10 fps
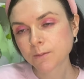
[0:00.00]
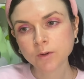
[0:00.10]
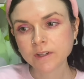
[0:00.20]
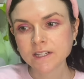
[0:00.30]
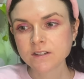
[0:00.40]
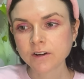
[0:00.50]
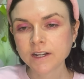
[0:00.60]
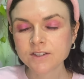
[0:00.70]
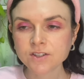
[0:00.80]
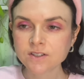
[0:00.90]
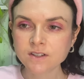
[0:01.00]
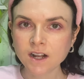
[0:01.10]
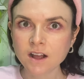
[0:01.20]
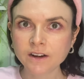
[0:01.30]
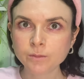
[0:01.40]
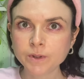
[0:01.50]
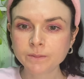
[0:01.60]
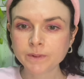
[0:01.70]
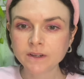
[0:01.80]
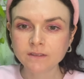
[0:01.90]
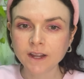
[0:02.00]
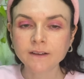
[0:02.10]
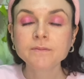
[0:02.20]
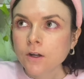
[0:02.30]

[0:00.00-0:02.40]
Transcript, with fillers: not really sorry. It's just I can't help it. But yeah.